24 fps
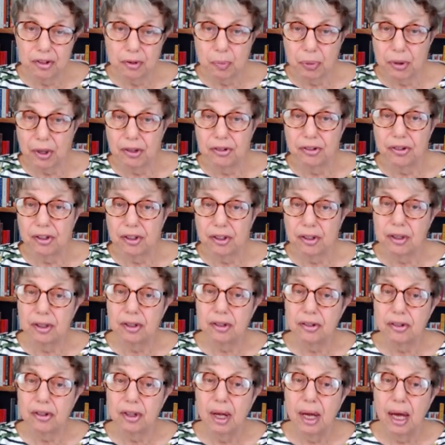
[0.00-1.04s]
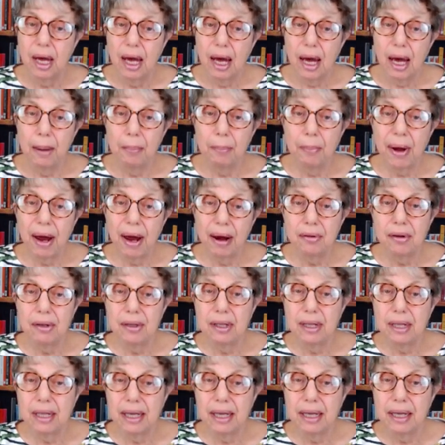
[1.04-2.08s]
president,
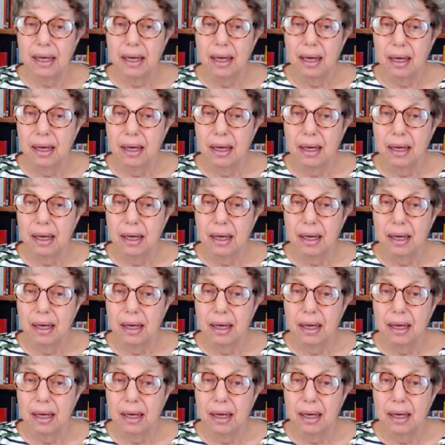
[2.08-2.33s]
apparently